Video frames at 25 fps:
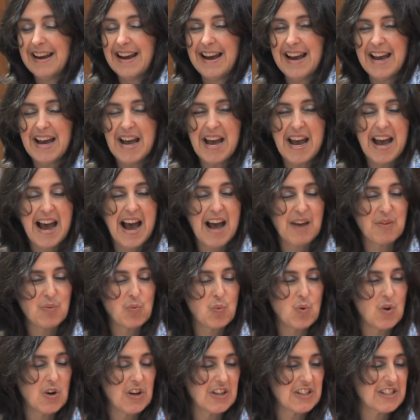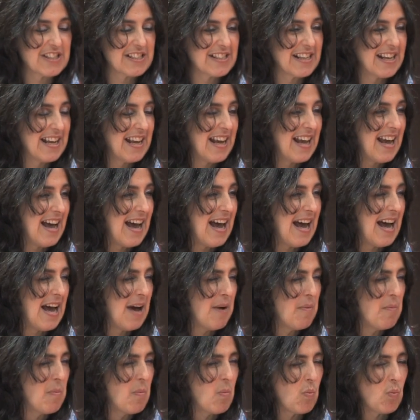and what
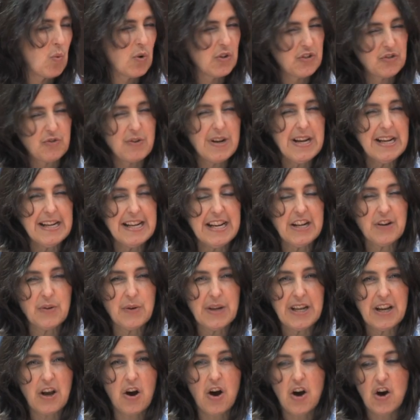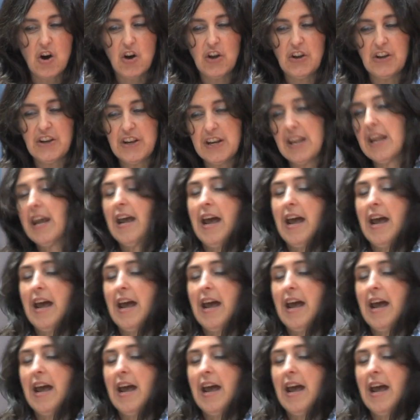was really going on